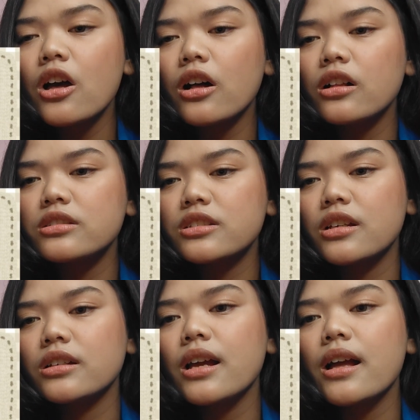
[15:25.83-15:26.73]

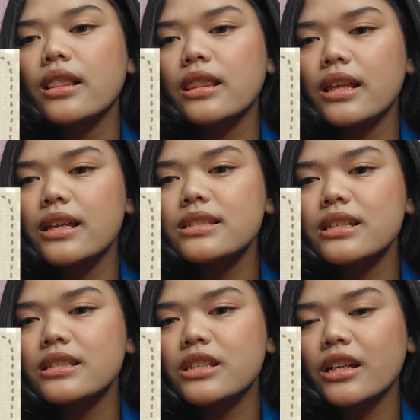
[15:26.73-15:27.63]
Although less
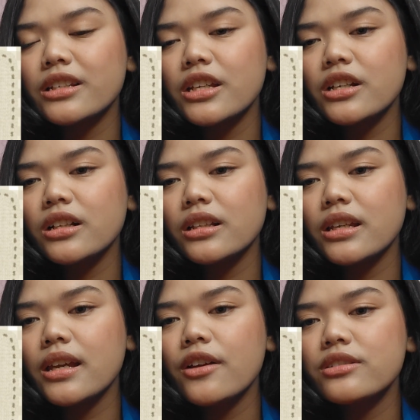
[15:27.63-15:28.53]
is
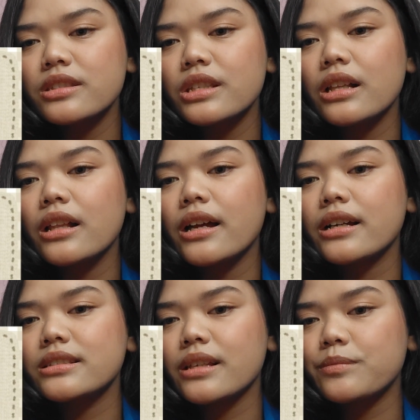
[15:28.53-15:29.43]
technically still
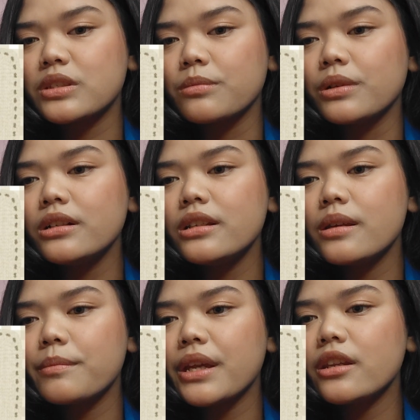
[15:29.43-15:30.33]
acceptable,
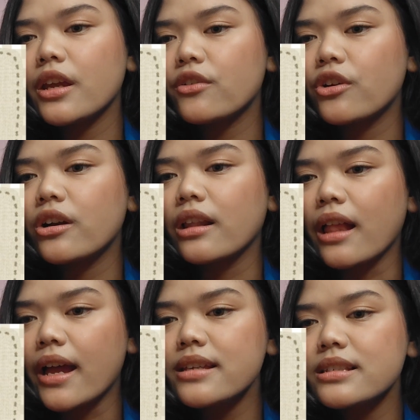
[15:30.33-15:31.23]
the main error
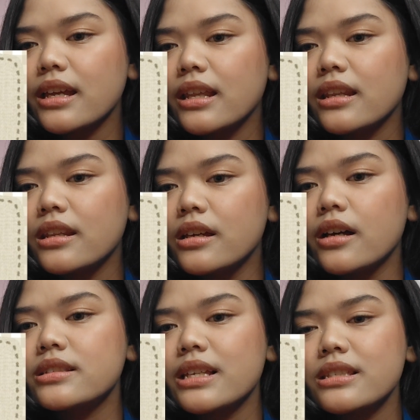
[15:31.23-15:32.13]
lies in
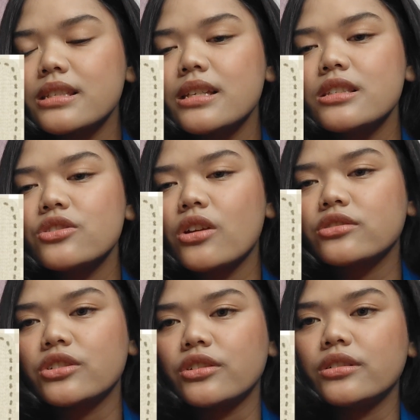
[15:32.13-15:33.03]
the sentence
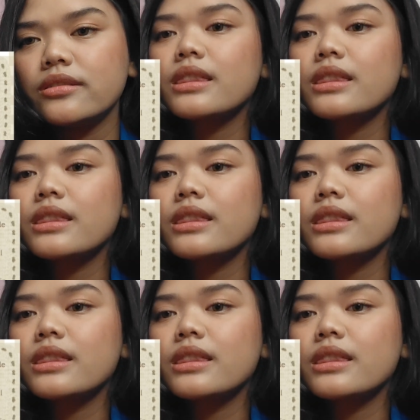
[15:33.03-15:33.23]
structure.